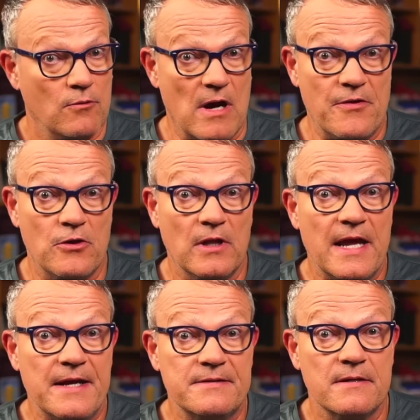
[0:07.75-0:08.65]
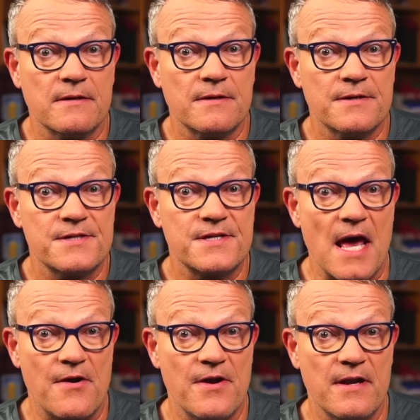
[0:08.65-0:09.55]
rather late
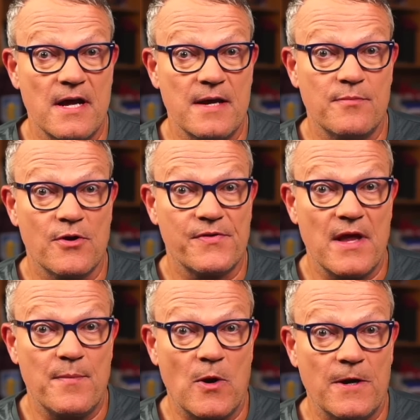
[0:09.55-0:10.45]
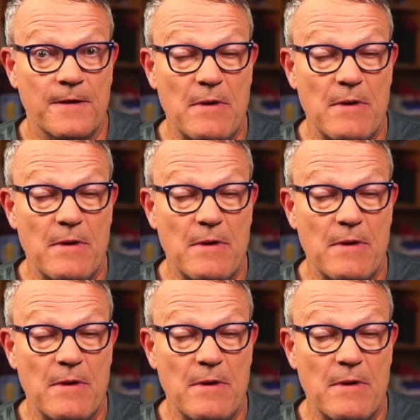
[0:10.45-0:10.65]
Saturday night birthday party.